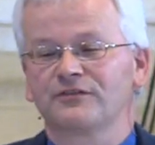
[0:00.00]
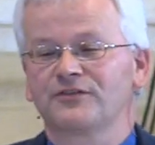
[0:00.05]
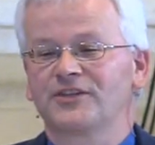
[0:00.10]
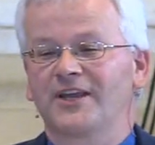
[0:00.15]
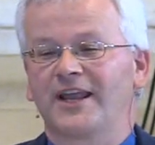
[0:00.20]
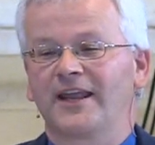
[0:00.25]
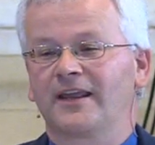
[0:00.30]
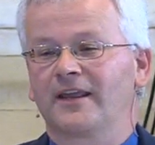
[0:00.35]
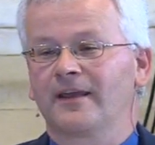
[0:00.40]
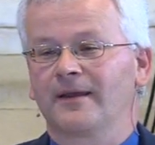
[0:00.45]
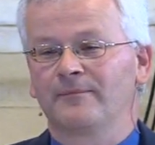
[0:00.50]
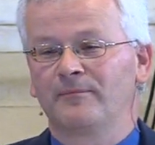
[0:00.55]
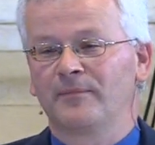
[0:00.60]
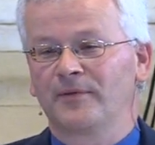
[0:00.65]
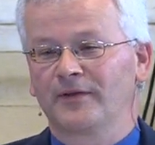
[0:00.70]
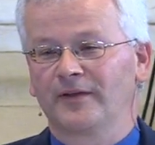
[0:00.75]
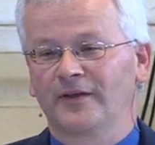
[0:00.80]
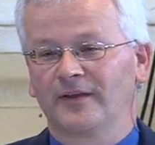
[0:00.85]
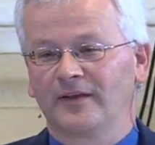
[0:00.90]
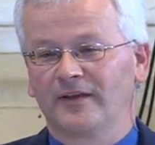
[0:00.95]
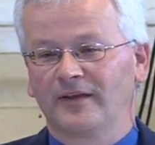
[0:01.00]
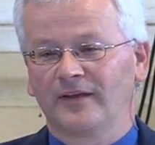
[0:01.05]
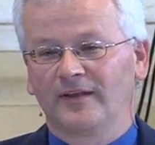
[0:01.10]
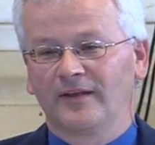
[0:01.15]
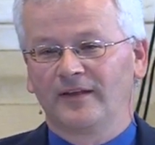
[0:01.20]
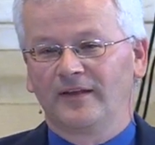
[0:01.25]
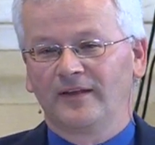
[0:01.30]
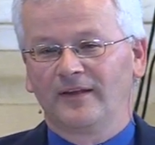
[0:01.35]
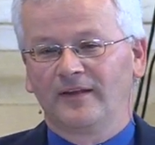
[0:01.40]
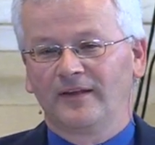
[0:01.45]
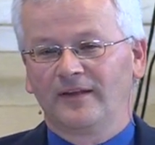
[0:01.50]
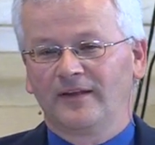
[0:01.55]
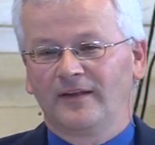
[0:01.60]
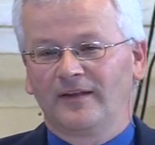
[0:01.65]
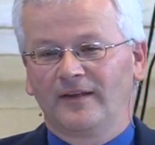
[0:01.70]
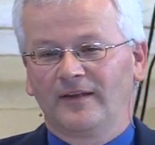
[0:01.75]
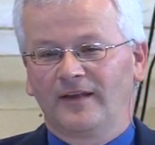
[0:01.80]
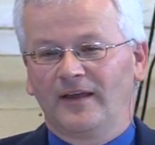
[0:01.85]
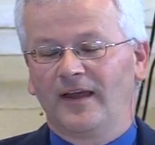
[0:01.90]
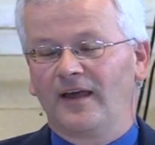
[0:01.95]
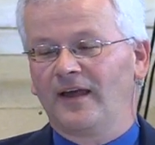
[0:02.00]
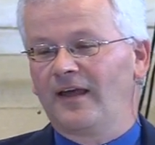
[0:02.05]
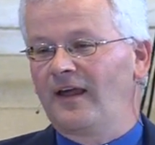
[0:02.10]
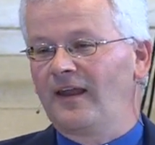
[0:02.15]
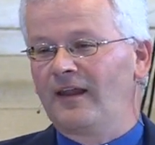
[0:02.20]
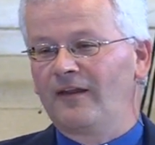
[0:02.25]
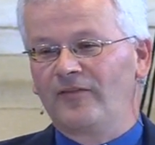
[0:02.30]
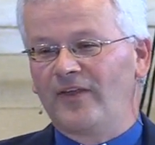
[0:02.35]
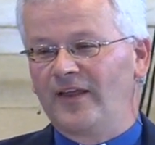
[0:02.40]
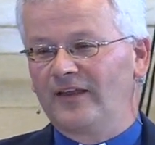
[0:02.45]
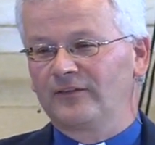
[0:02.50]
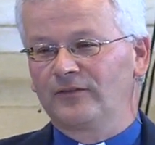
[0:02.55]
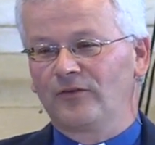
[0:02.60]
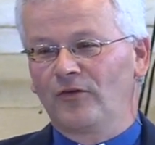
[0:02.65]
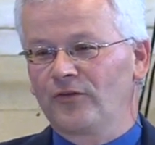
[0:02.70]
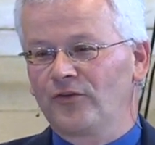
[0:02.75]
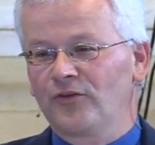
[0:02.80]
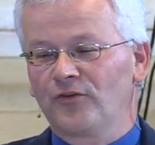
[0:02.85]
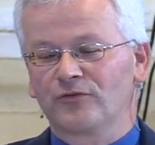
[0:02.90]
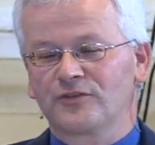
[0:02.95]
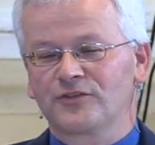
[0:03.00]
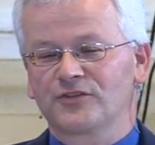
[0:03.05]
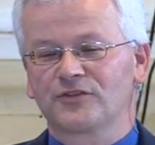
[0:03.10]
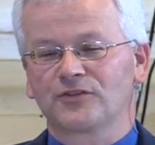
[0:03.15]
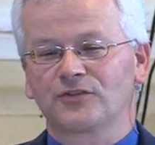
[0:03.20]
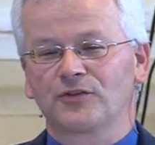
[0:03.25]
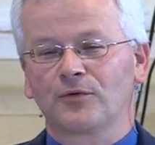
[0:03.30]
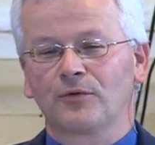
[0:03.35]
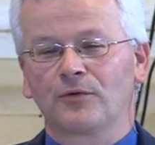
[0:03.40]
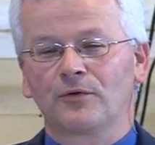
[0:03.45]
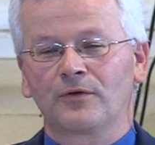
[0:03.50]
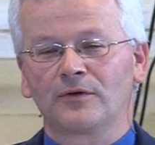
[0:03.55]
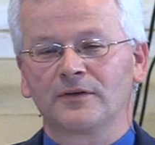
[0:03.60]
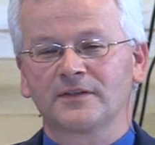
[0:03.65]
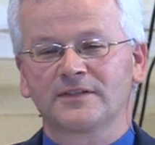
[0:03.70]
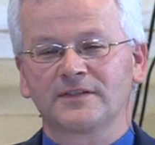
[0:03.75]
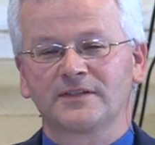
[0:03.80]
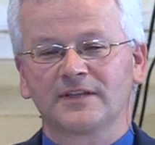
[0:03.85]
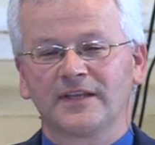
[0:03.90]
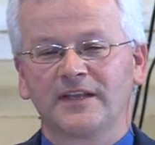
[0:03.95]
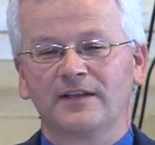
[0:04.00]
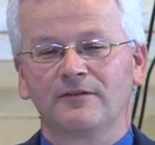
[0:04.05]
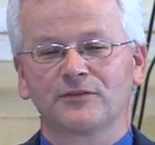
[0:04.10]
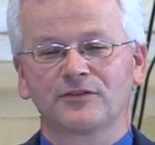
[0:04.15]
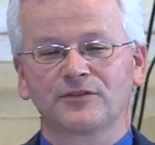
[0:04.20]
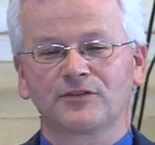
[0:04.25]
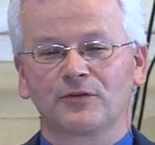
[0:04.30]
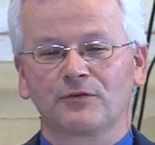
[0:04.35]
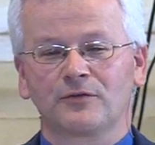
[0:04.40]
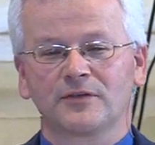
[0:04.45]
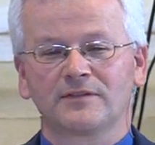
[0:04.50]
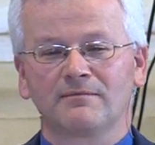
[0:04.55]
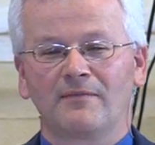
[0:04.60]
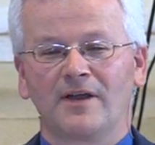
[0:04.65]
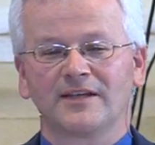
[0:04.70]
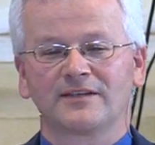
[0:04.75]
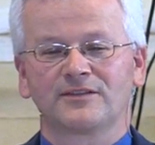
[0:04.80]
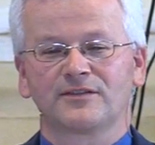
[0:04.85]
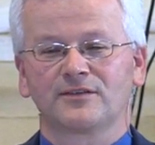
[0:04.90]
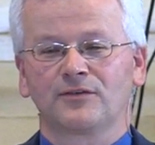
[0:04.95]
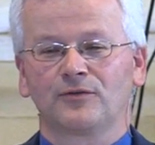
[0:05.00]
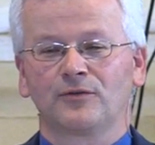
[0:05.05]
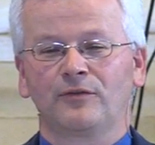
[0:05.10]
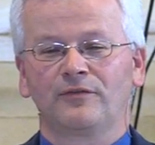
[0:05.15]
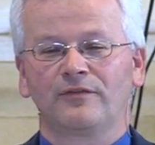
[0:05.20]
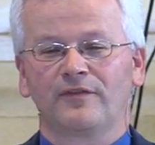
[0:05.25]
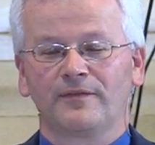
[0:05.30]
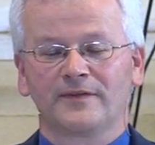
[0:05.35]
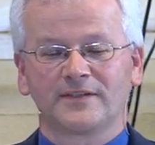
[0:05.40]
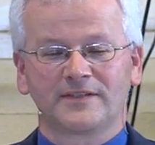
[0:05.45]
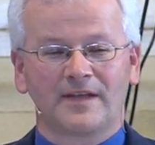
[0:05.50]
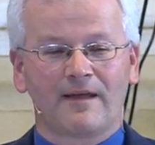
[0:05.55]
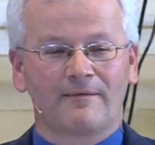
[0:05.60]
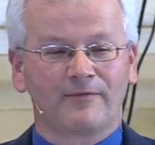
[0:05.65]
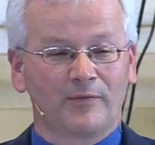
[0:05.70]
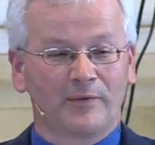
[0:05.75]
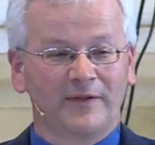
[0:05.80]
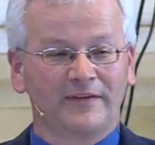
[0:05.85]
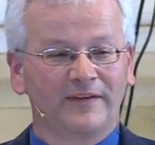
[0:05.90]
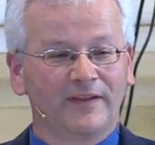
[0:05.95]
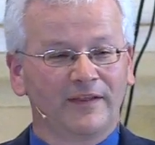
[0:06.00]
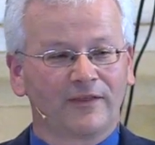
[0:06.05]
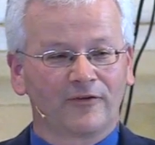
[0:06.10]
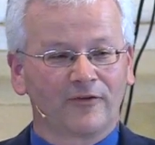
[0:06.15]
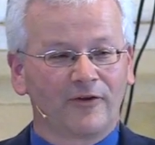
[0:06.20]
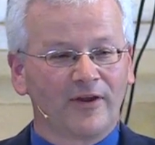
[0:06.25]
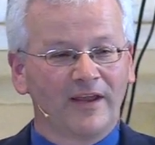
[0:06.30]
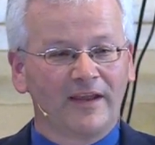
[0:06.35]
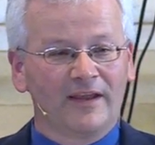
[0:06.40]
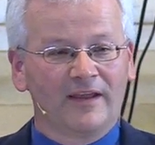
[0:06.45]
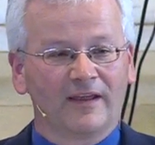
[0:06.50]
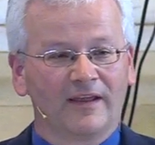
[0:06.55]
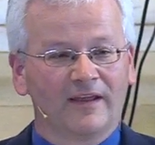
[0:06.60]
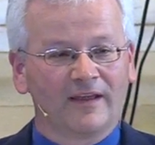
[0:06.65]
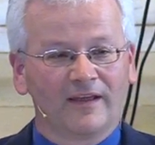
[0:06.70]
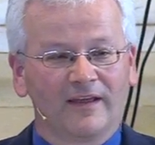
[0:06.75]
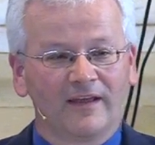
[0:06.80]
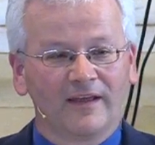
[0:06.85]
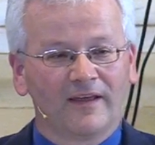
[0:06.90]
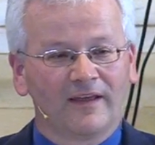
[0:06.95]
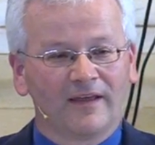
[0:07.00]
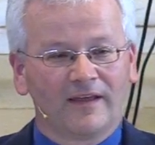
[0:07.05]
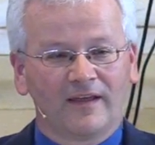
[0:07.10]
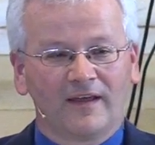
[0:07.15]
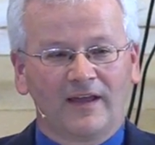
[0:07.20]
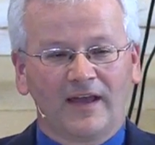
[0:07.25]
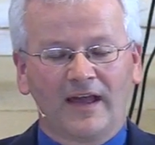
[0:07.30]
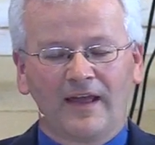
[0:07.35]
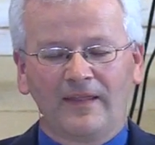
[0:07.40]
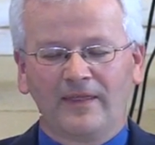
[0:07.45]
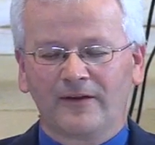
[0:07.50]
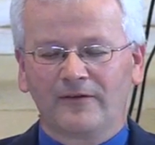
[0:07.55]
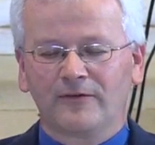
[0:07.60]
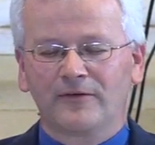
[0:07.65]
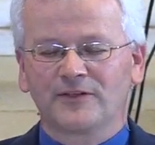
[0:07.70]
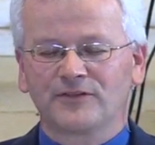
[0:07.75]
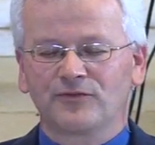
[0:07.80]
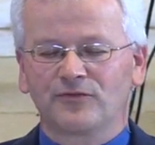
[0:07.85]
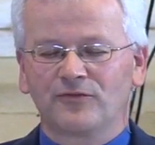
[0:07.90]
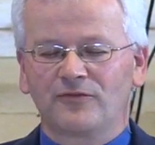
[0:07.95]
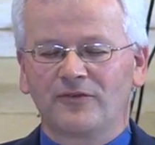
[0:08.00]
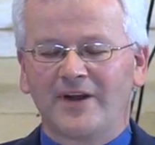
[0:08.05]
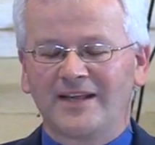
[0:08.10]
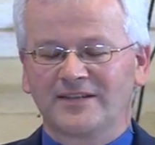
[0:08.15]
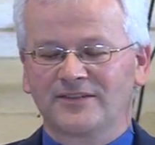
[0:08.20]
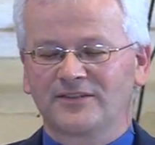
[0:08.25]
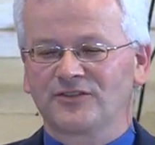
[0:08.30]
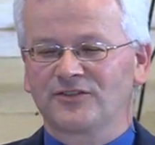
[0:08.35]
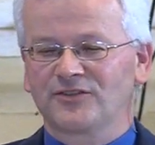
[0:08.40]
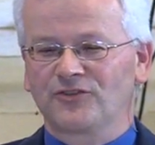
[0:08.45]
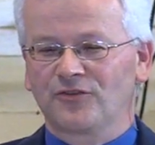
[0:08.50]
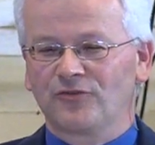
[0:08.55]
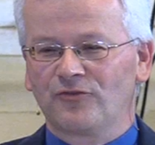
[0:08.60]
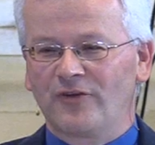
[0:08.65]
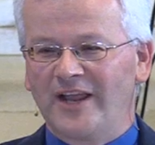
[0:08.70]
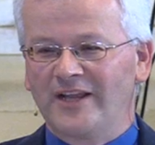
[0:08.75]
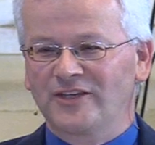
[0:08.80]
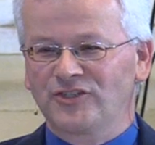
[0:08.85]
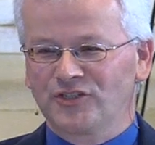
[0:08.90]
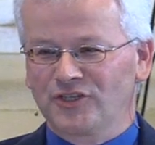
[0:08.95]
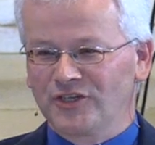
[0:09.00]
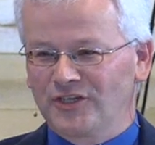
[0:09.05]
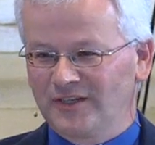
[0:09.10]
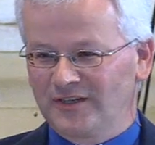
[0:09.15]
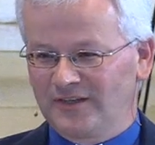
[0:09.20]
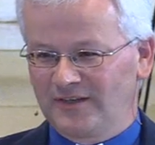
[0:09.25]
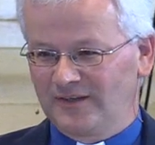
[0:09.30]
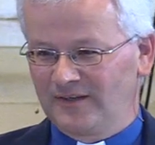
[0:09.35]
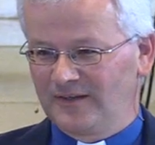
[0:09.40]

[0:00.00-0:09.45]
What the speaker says: of Jacob. I love that song. He restores my soul from the Psalm 23. And there is restoration